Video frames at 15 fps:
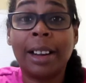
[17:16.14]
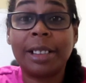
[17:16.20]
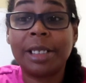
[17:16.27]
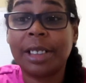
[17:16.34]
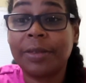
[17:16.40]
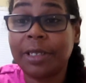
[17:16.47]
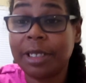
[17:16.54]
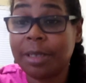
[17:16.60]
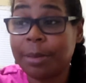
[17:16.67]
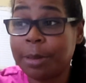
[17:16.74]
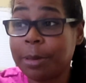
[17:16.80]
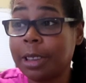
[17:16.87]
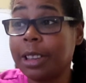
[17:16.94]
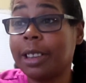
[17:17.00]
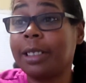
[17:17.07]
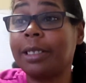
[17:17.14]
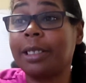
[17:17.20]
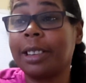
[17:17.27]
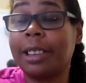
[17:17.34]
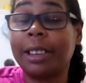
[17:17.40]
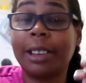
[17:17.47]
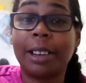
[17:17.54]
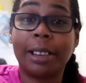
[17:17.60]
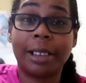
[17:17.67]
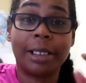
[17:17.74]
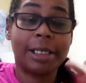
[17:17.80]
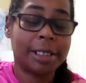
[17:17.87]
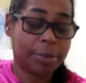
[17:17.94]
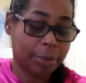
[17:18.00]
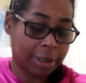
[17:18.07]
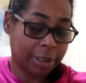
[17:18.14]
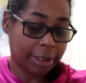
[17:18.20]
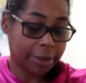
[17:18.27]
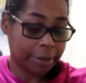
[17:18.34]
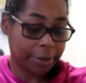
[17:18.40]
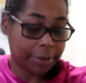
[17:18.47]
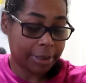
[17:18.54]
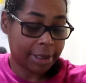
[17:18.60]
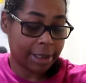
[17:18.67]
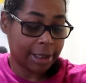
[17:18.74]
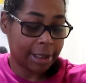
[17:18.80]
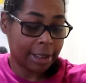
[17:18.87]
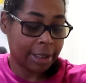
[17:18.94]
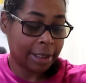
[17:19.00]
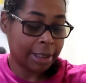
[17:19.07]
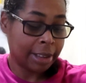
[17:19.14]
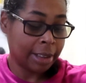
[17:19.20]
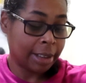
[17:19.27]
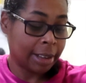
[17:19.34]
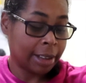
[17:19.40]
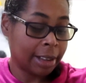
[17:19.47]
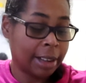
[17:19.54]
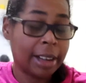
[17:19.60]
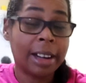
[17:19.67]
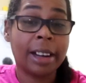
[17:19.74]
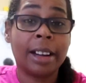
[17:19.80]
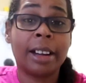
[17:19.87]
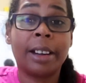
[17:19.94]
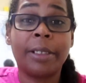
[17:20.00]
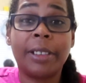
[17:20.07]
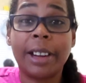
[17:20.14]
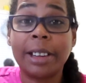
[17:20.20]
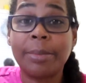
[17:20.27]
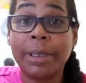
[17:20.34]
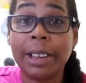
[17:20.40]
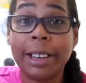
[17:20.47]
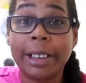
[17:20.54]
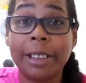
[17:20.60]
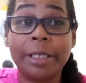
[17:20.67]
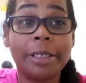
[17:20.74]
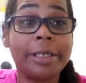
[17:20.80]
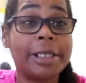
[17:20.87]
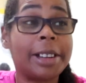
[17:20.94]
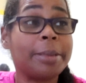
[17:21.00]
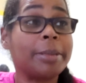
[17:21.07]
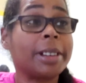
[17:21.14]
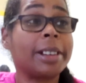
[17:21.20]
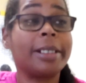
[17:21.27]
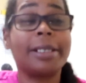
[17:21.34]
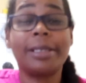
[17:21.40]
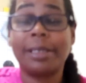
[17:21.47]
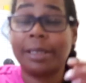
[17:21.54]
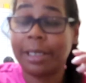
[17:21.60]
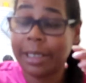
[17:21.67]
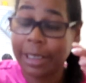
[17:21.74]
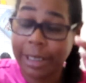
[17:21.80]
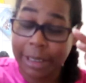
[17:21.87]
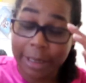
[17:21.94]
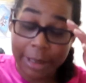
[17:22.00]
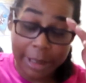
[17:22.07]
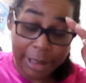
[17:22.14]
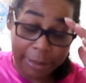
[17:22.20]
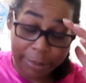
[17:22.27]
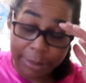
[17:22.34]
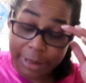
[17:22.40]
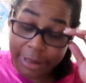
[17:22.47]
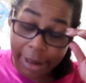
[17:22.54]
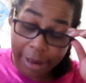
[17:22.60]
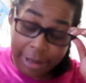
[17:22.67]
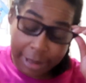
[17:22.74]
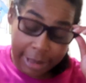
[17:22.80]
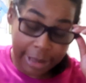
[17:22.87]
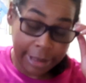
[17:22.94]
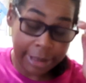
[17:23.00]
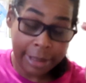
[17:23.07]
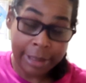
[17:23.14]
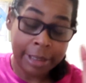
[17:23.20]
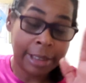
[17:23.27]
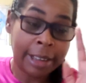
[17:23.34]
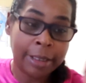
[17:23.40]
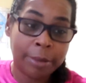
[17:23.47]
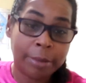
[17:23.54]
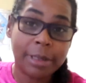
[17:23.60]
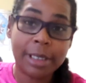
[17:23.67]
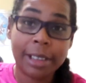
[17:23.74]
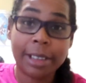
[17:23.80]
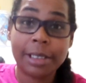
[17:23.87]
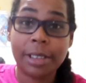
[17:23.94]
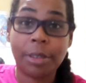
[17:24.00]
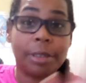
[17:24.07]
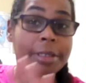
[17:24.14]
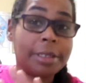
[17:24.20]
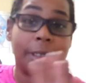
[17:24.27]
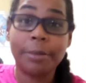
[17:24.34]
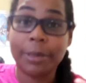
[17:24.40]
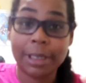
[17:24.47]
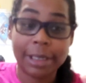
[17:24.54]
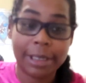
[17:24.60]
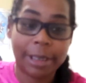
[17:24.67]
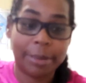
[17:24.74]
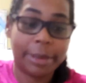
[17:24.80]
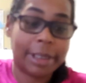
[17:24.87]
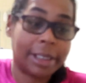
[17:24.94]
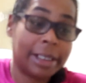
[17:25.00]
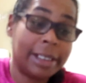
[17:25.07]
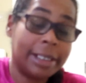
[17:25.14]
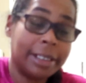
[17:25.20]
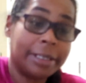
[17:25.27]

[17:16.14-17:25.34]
Just finished my workout and it's one of those thank me later type things. Like it was, once I got started, it wasn't that bad.